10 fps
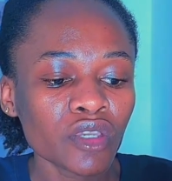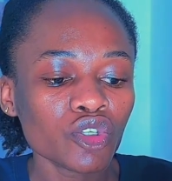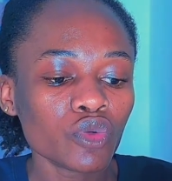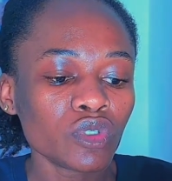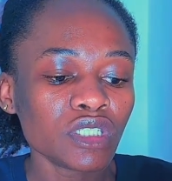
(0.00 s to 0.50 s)

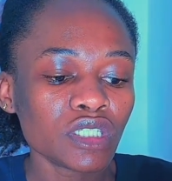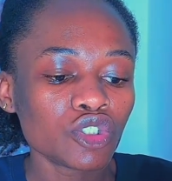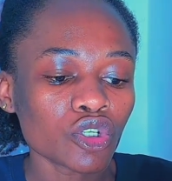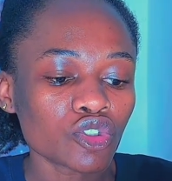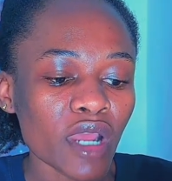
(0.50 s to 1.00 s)
You will need
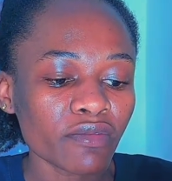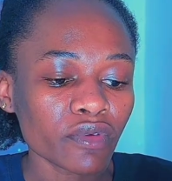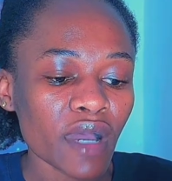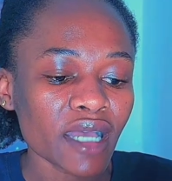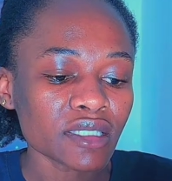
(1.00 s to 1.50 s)
your
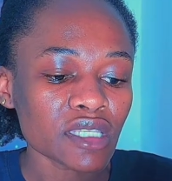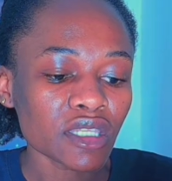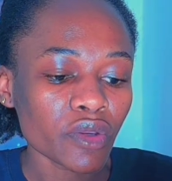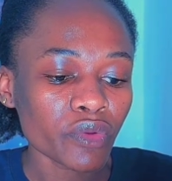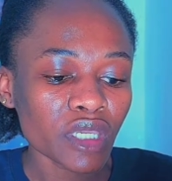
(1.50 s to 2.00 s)
travel
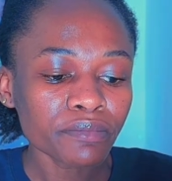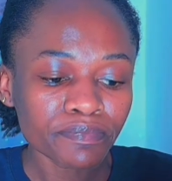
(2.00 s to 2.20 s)
itinerary.